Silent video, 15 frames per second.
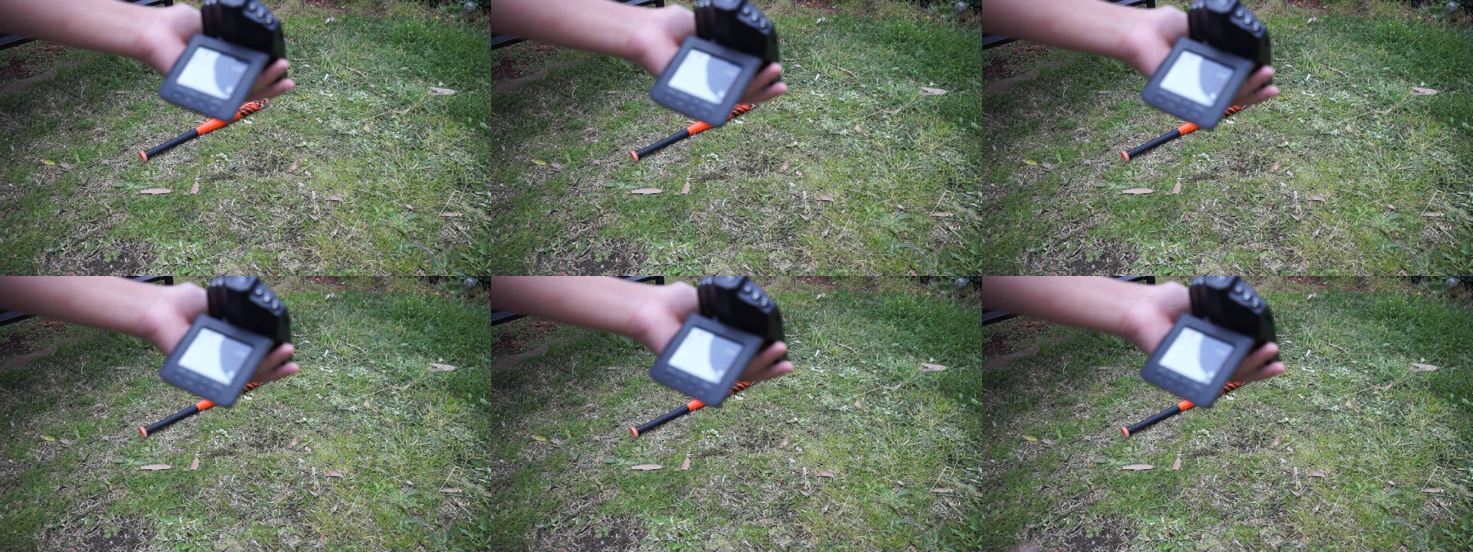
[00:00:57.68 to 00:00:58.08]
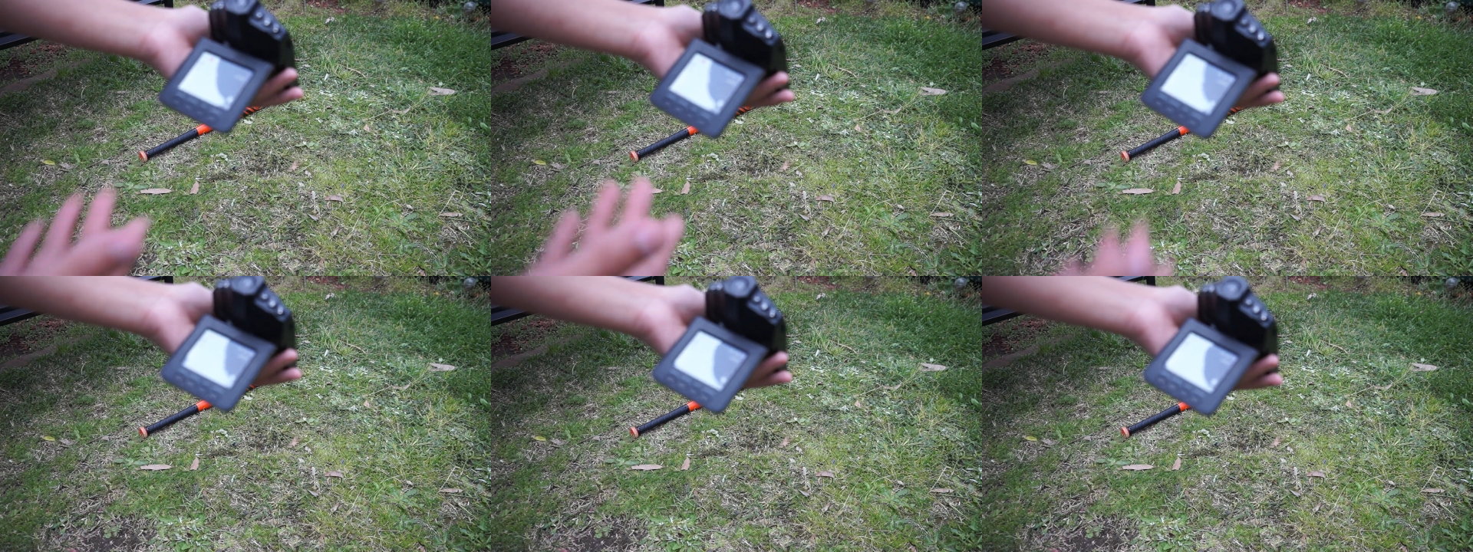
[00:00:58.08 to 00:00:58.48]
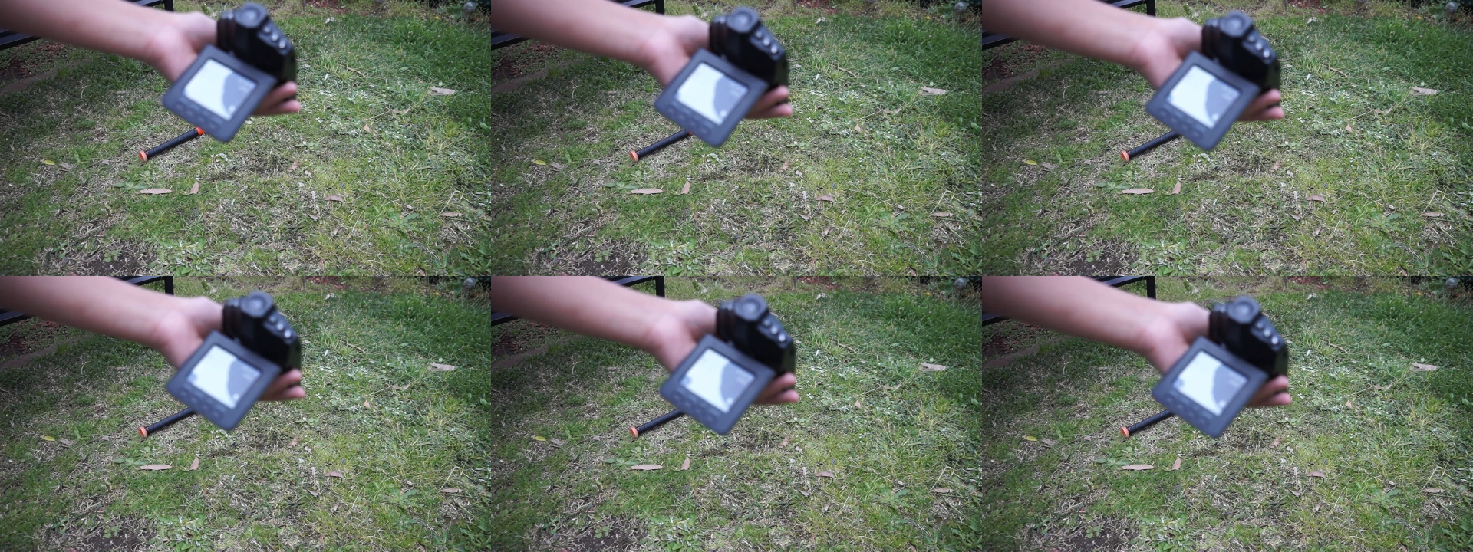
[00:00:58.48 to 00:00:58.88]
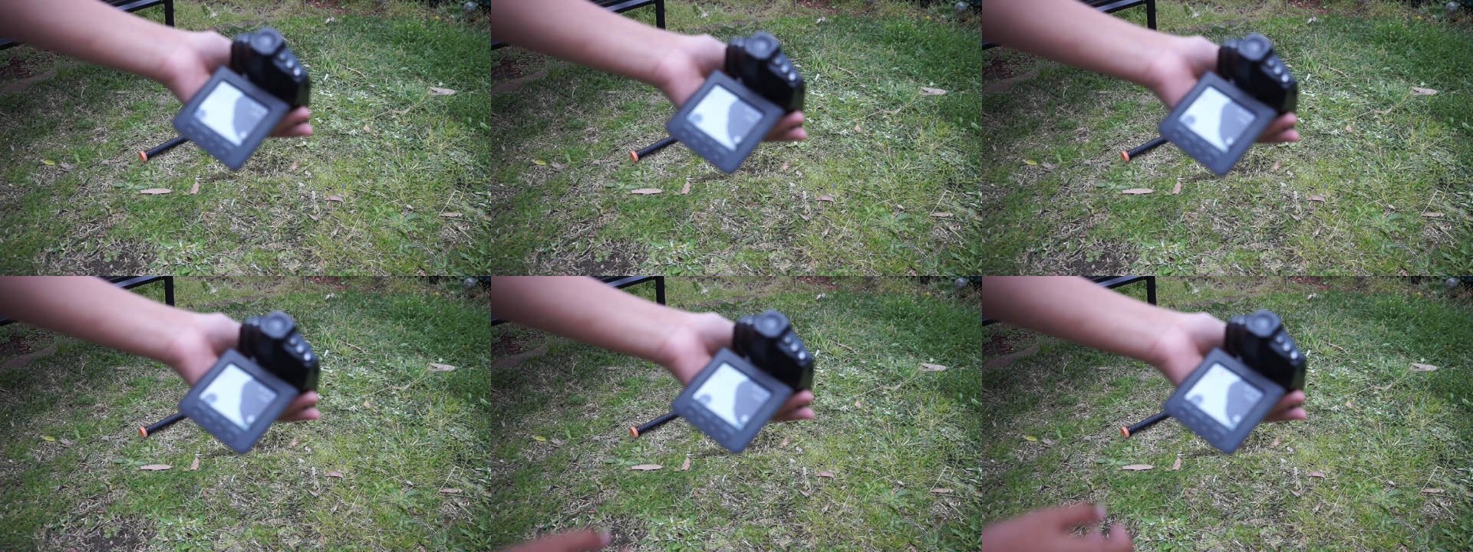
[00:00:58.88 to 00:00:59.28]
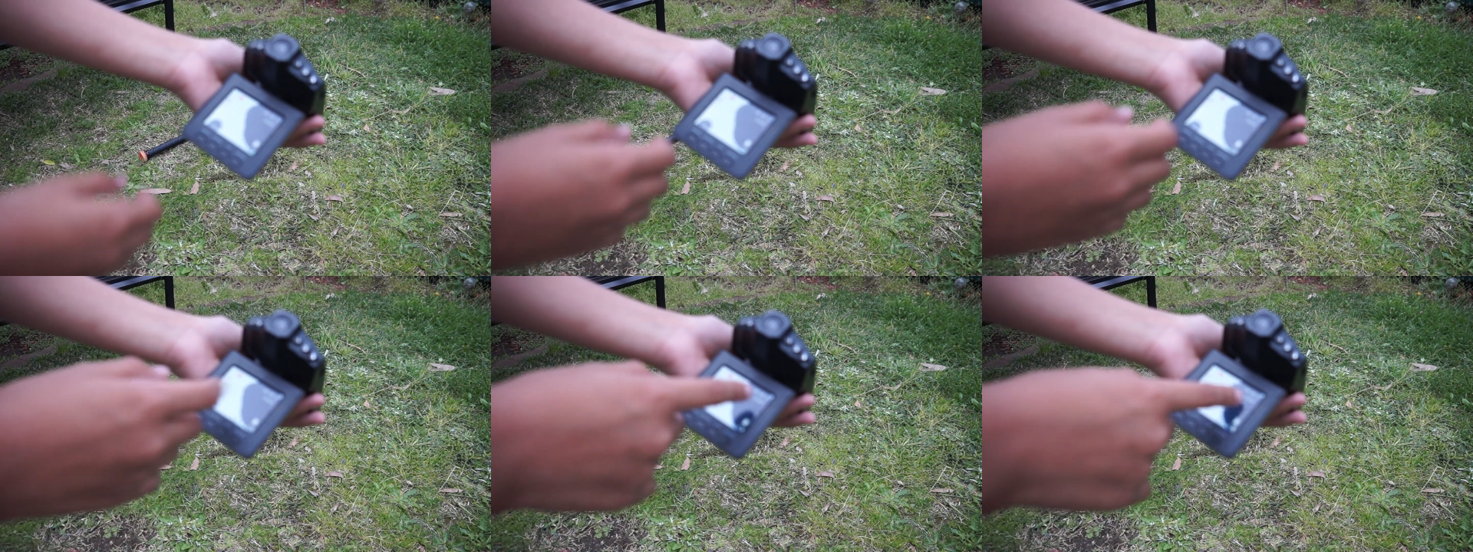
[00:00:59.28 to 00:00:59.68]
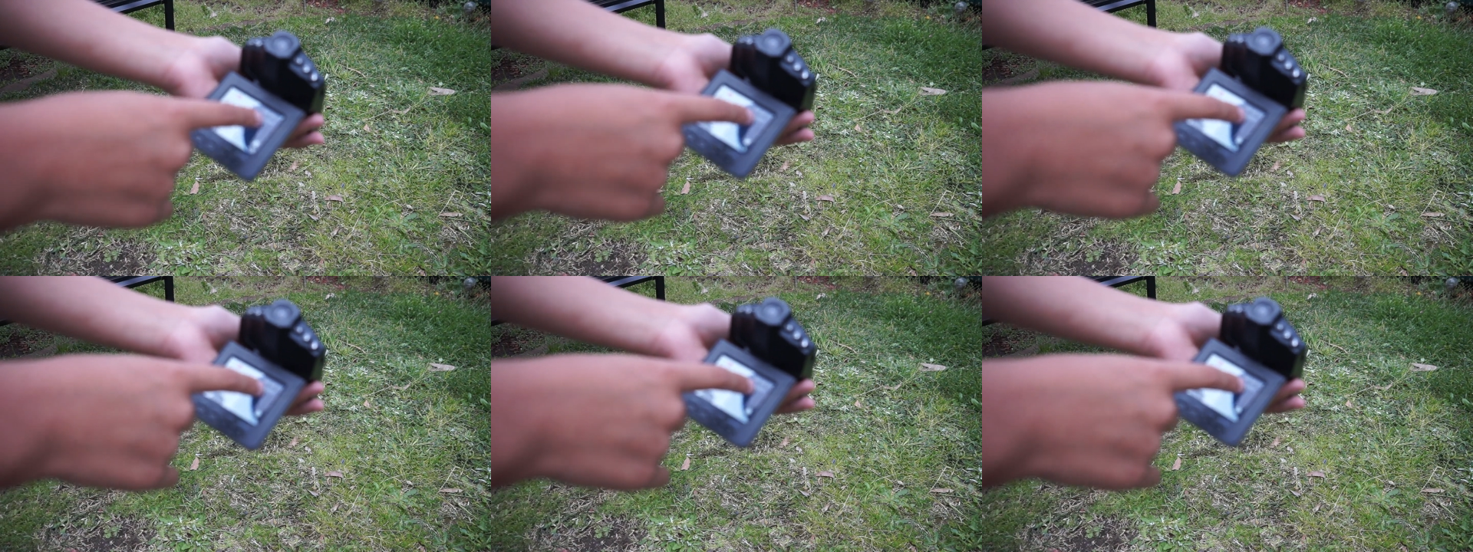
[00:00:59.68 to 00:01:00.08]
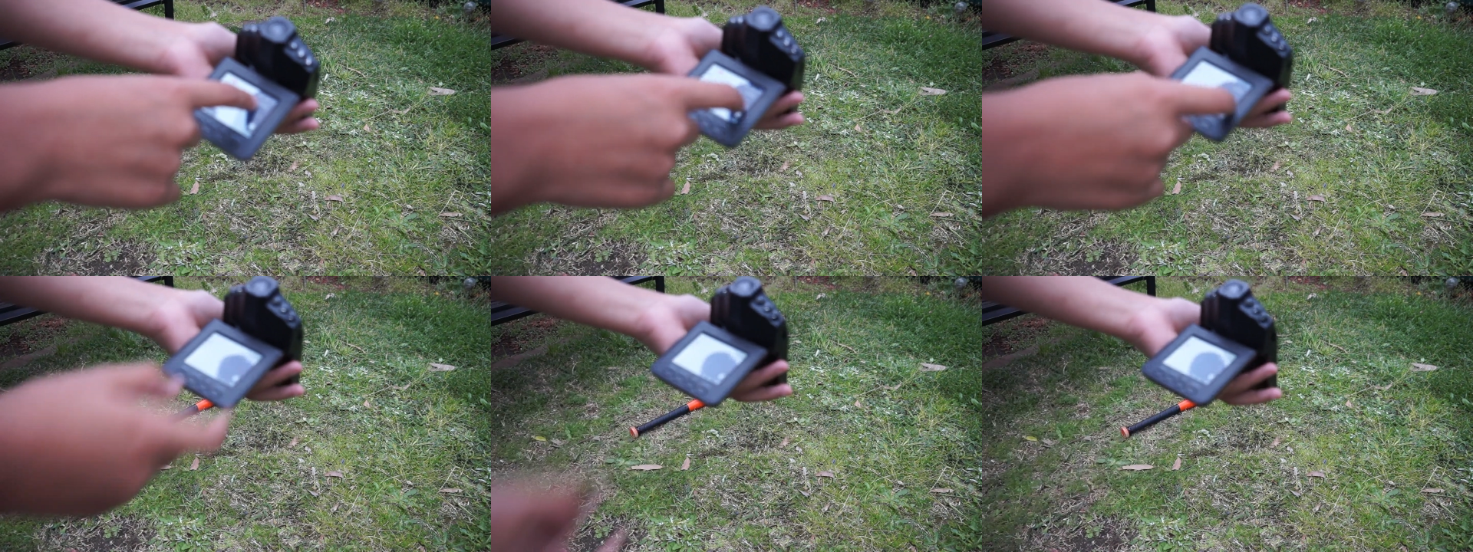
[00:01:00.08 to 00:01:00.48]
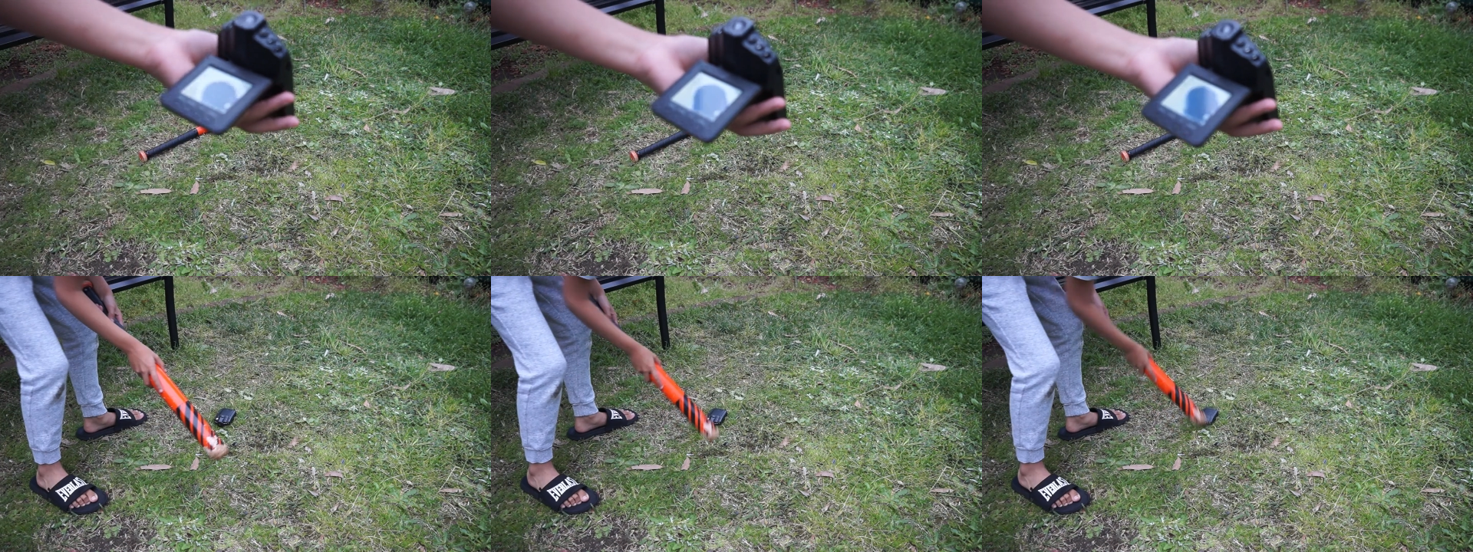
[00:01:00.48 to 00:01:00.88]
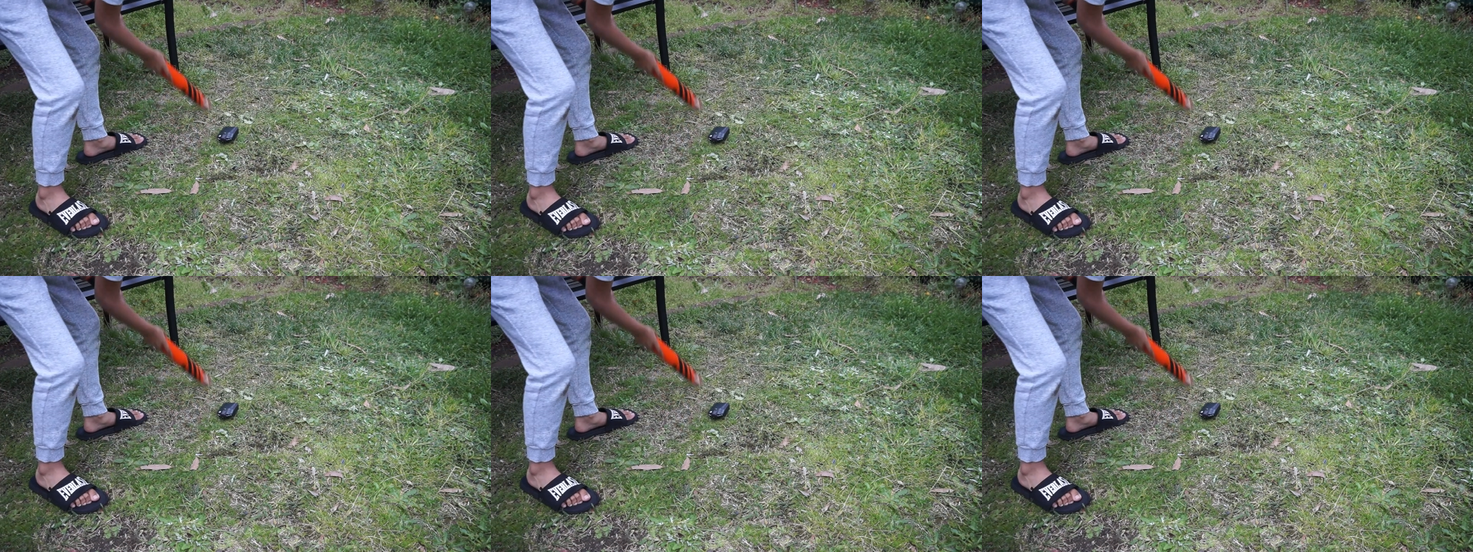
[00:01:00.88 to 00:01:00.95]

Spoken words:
(no speaker visible)